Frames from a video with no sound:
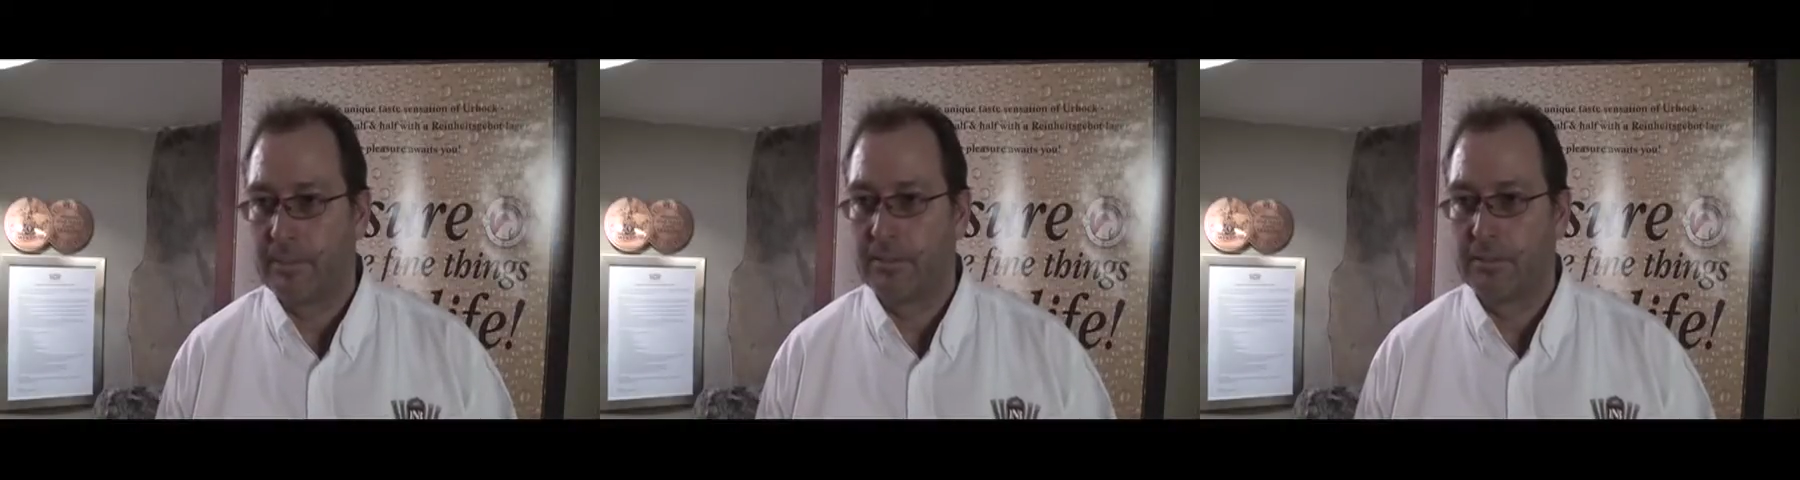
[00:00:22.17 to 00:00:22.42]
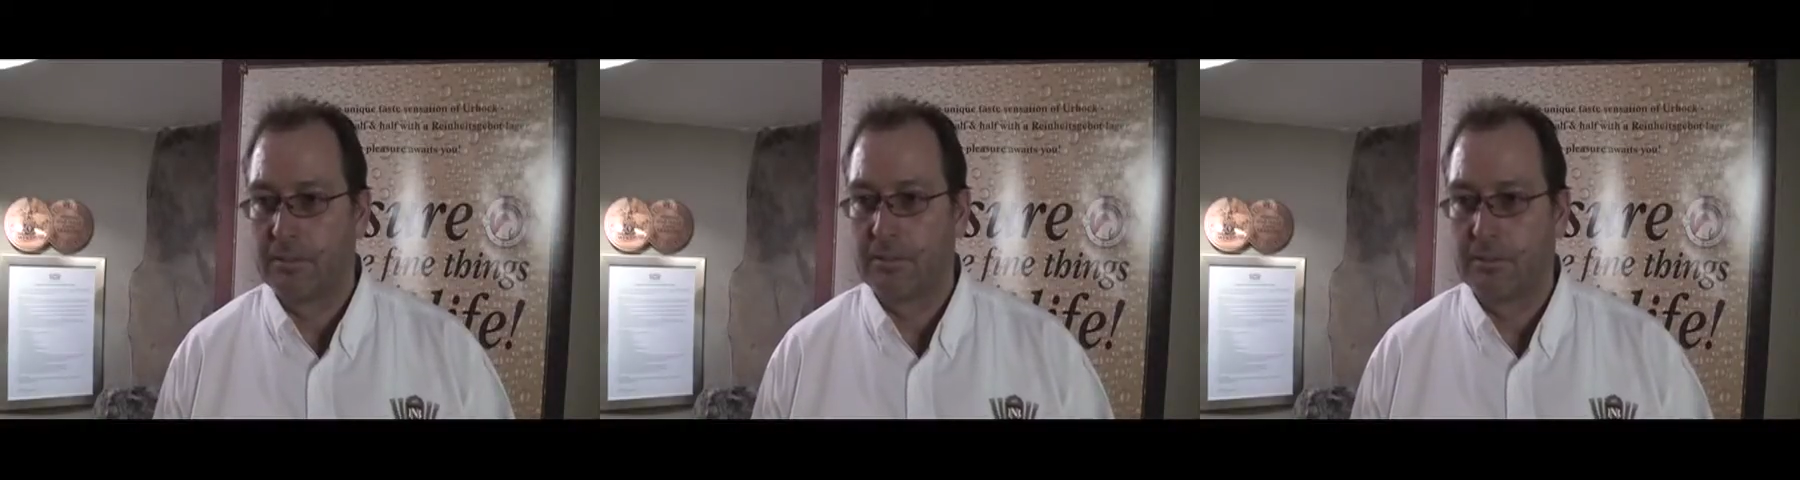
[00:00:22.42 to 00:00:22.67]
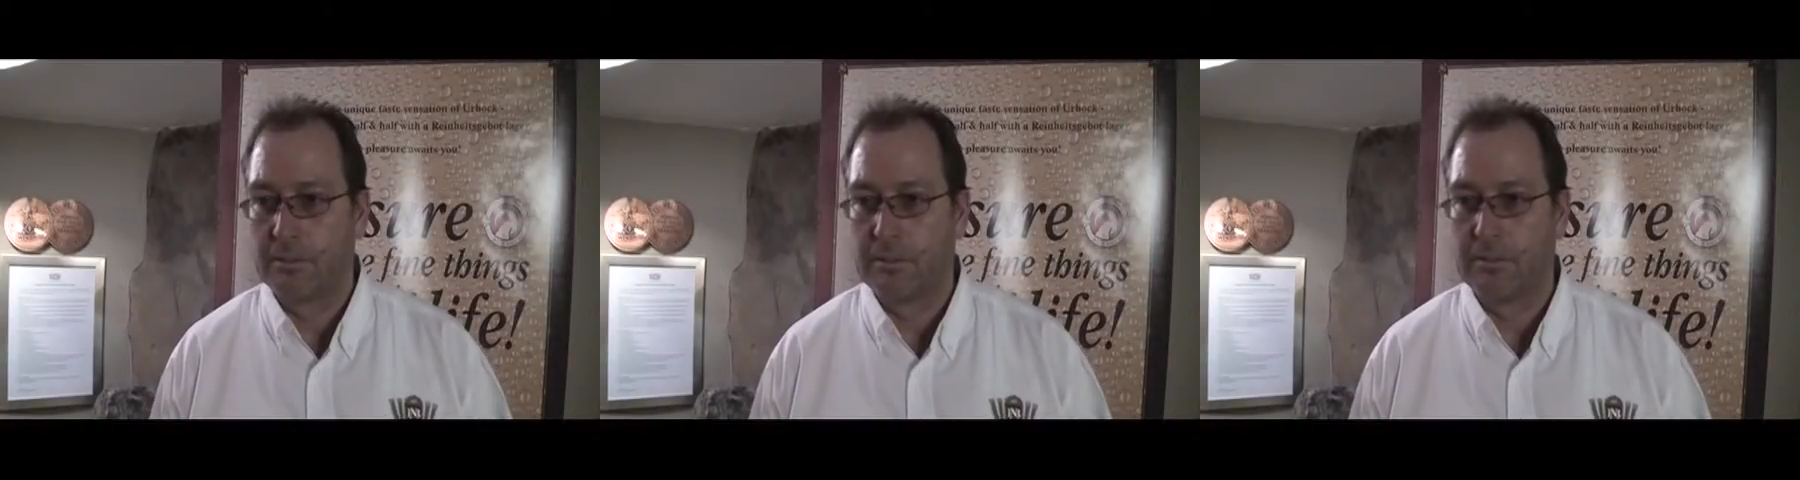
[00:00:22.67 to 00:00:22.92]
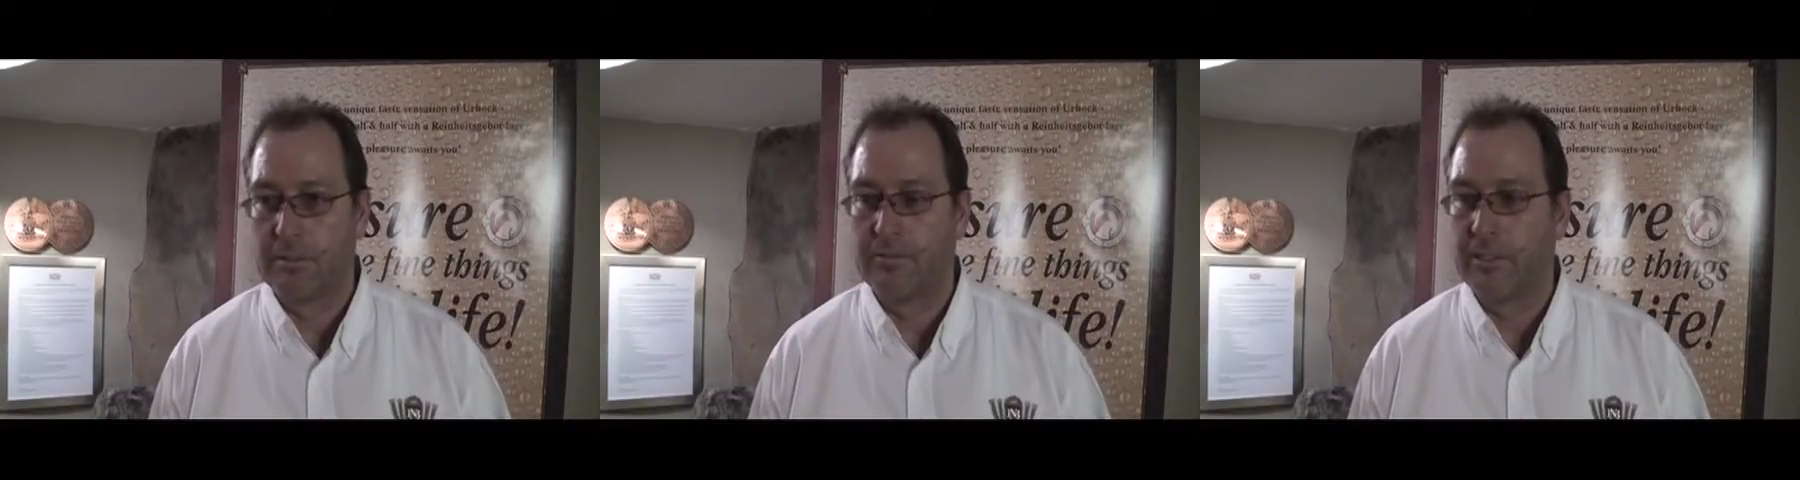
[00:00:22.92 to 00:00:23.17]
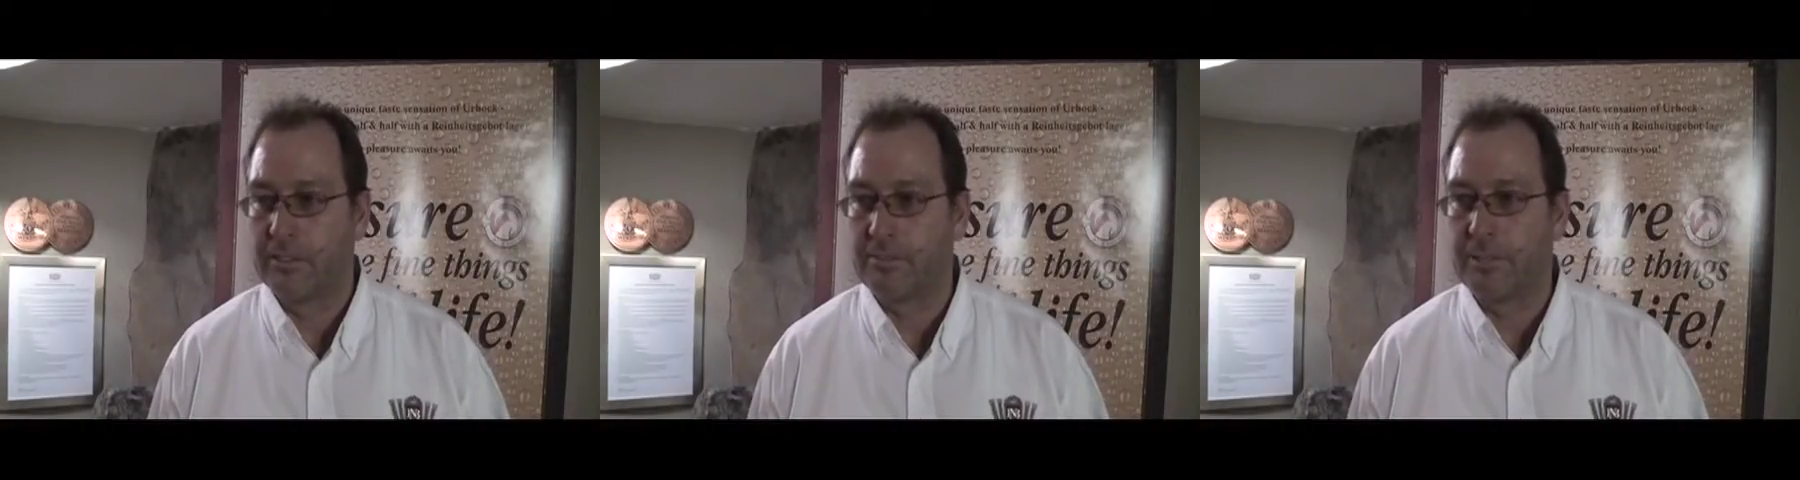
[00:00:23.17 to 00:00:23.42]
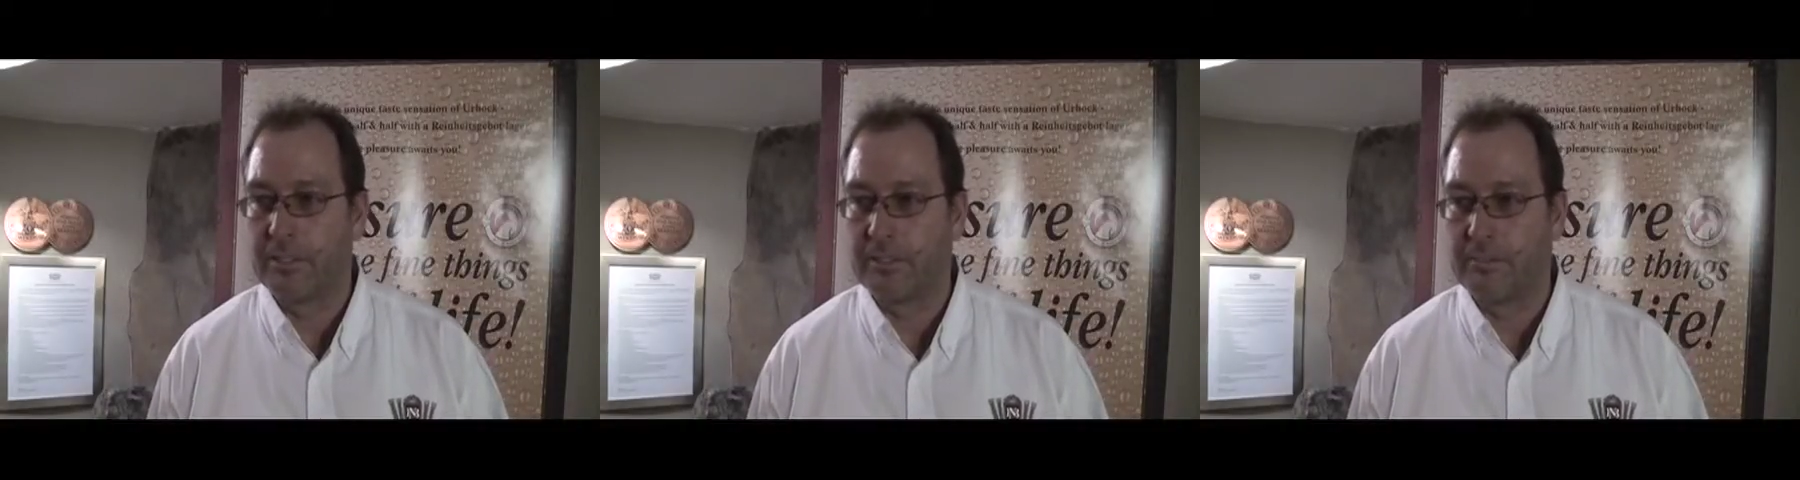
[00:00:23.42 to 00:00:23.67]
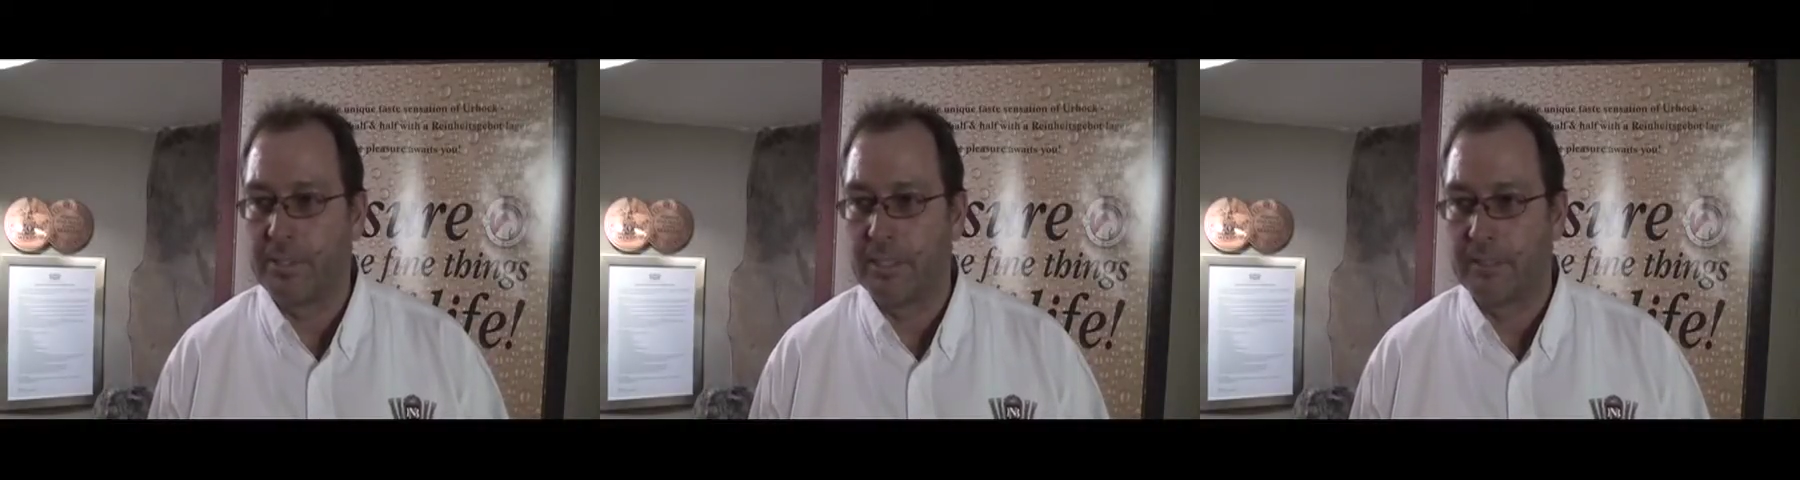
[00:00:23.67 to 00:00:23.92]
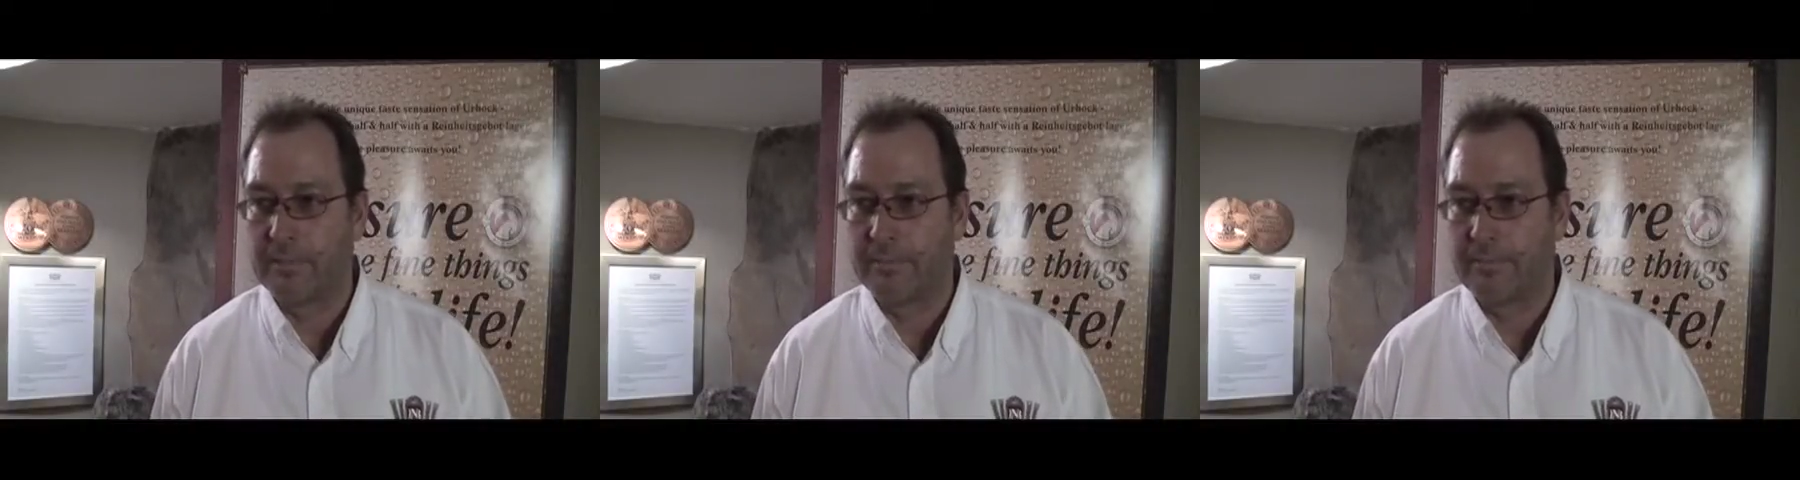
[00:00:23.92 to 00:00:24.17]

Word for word: to, to, to a very special beer.